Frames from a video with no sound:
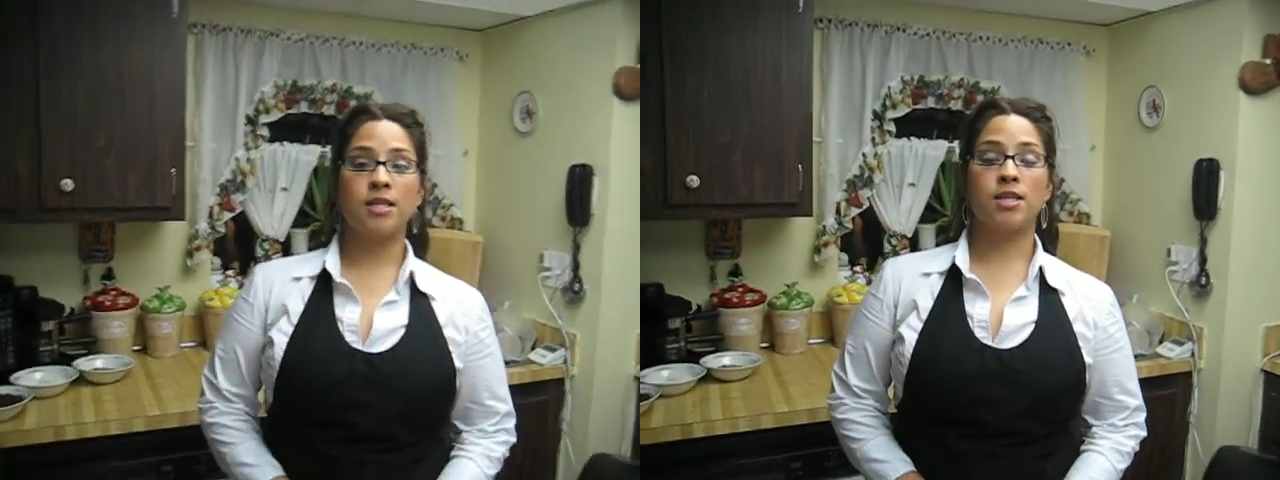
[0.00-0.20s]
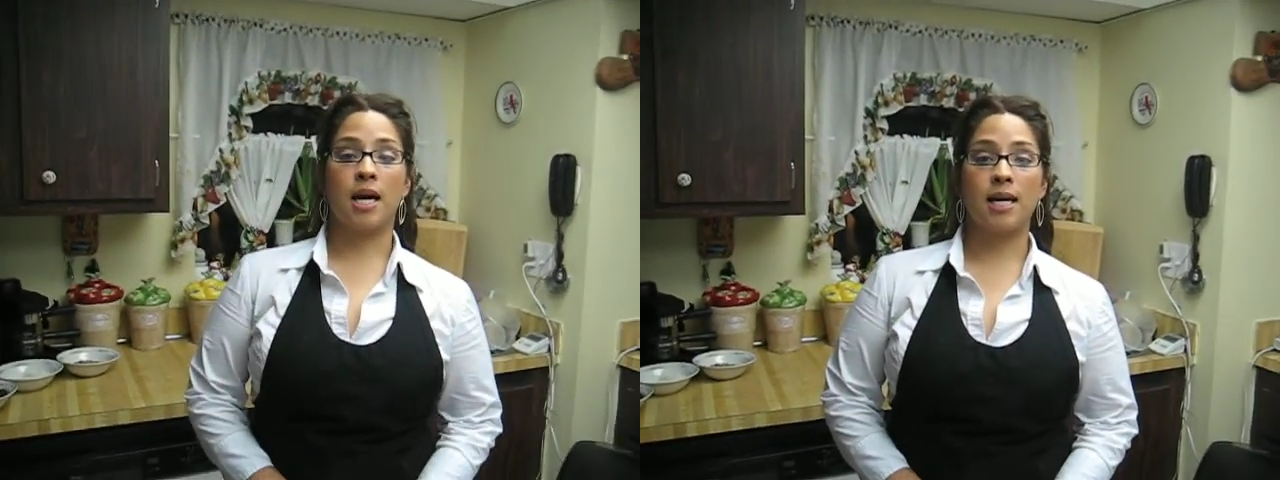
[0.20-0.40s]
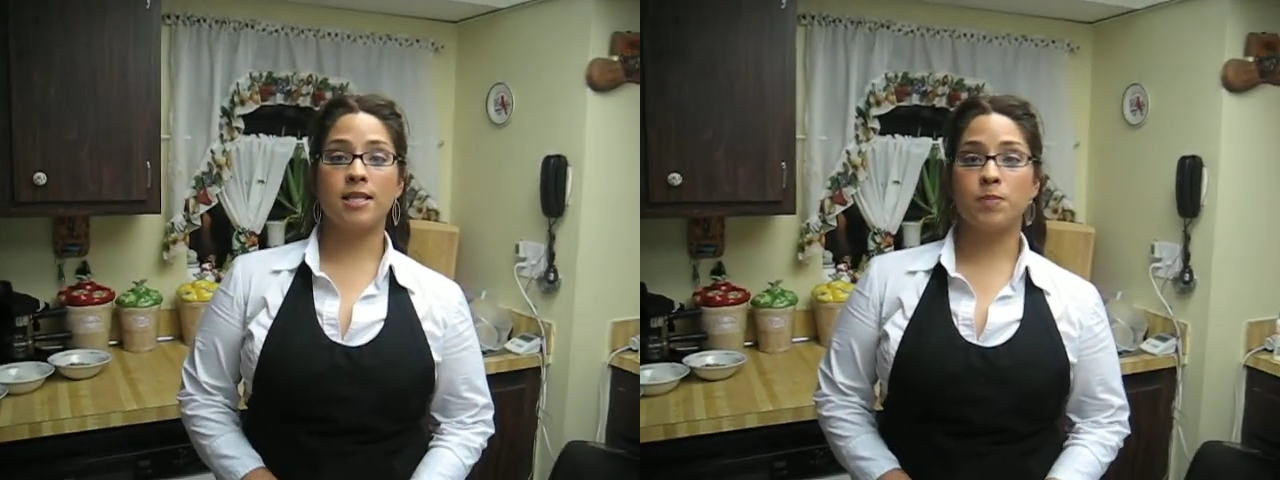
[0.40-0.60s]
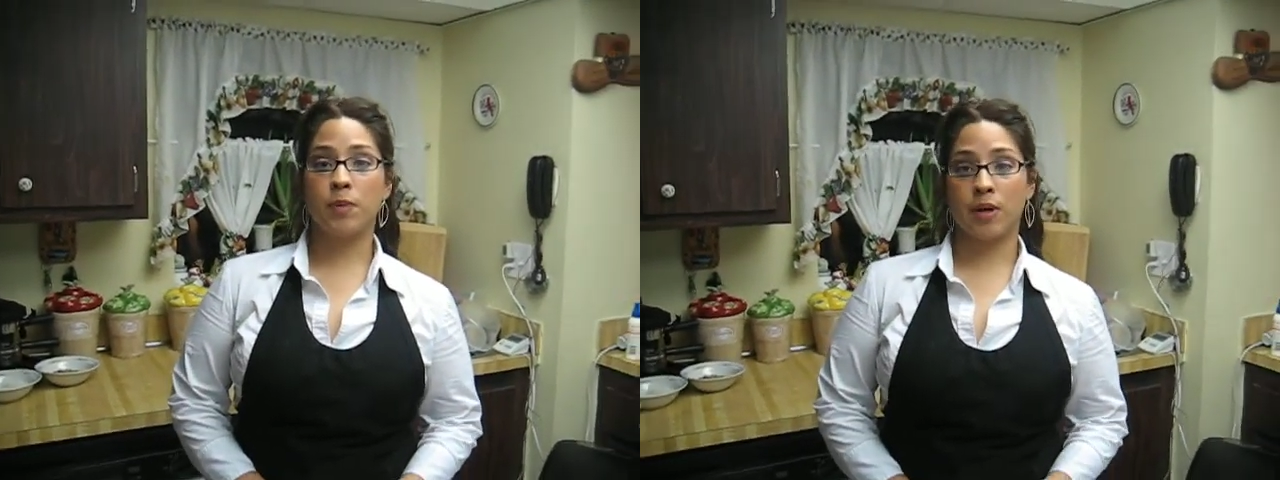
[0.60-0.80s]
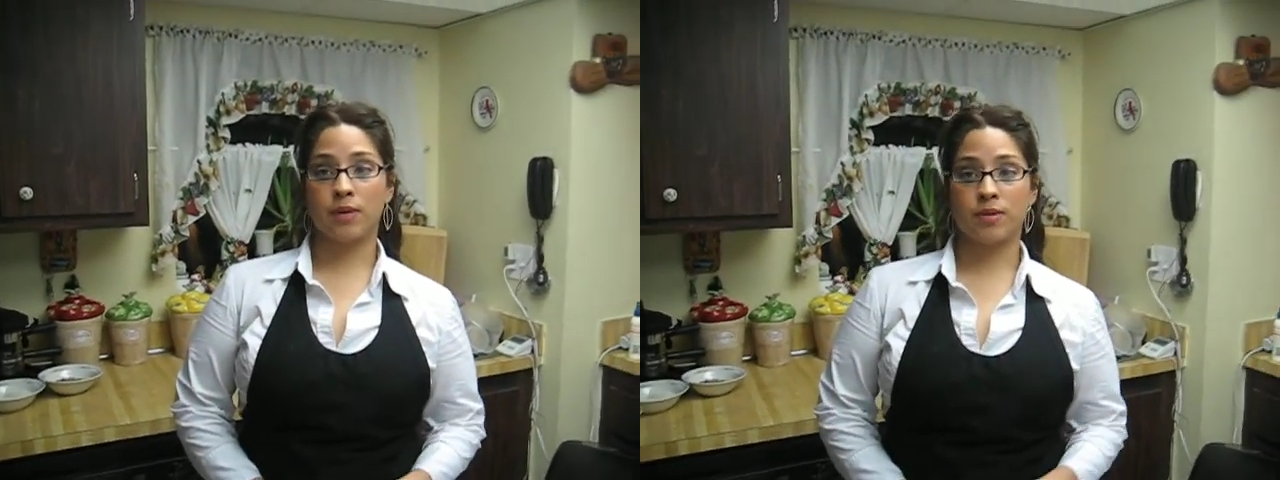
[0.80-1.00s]
chocolate
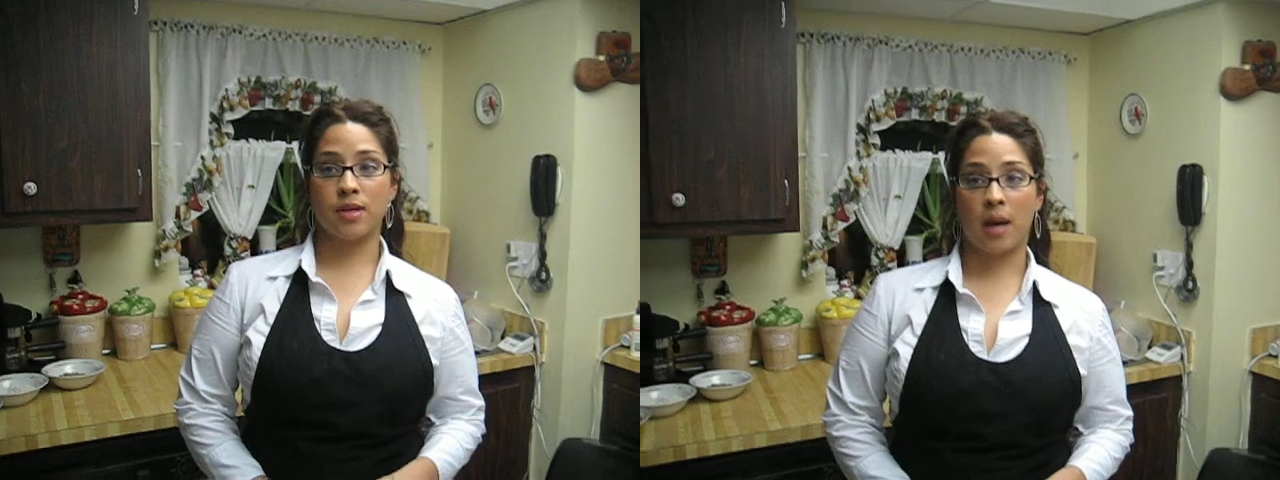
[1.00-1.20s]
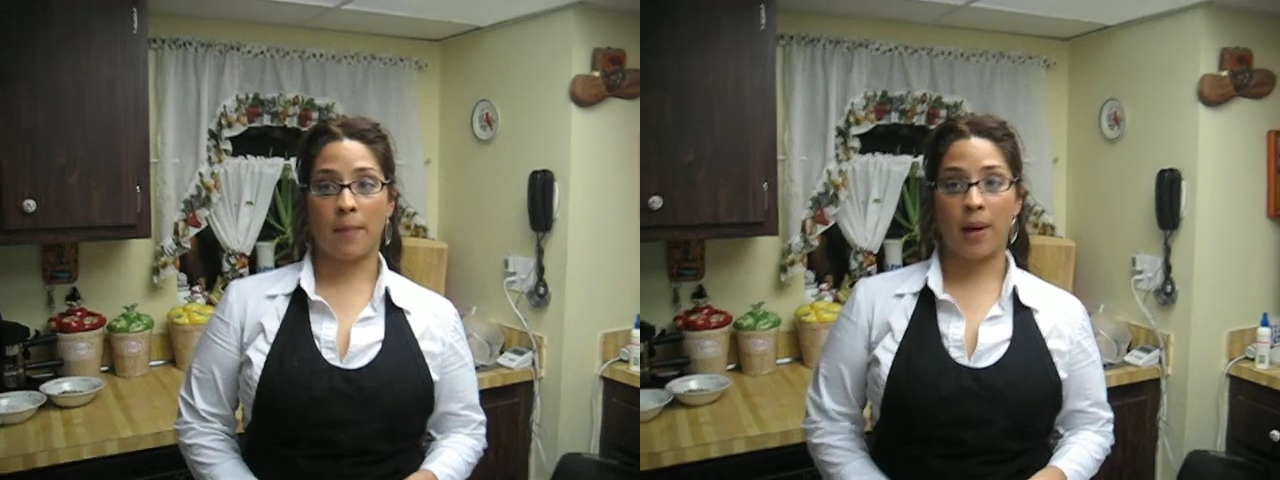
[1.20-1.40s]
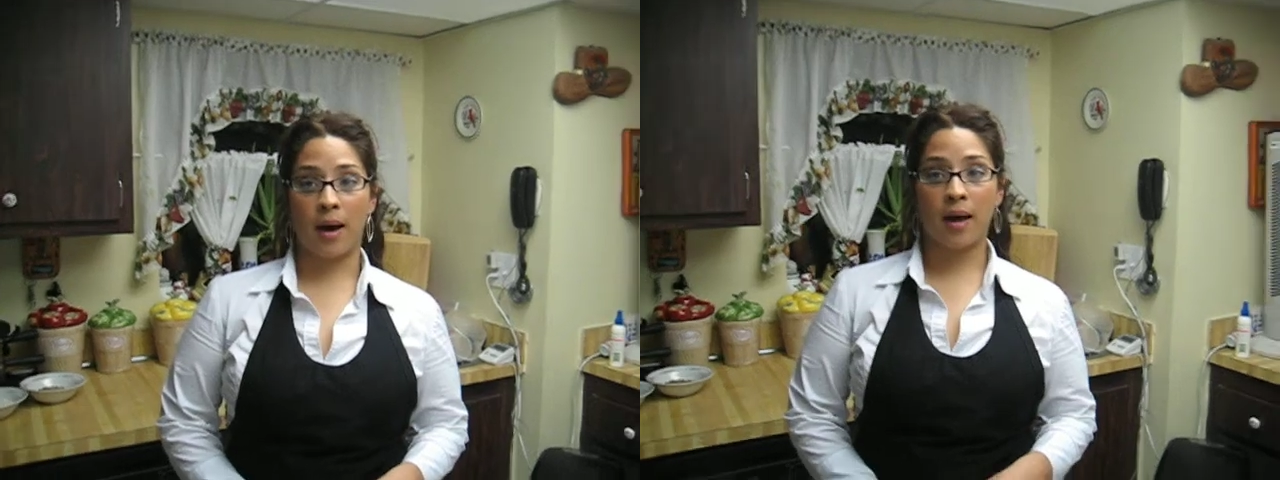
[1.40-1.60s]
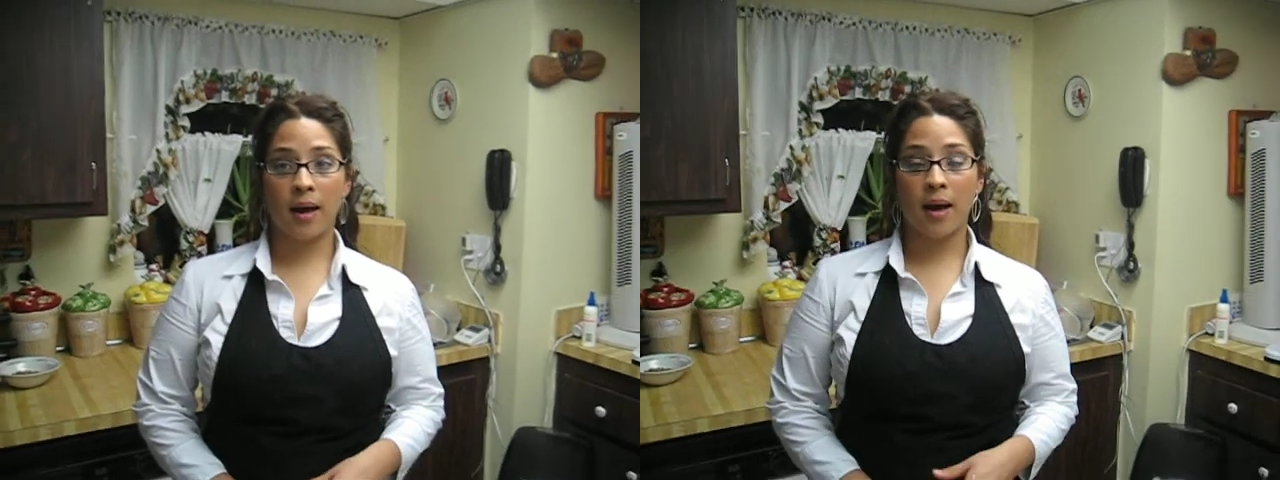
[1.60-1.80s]
sprinkles, a pot,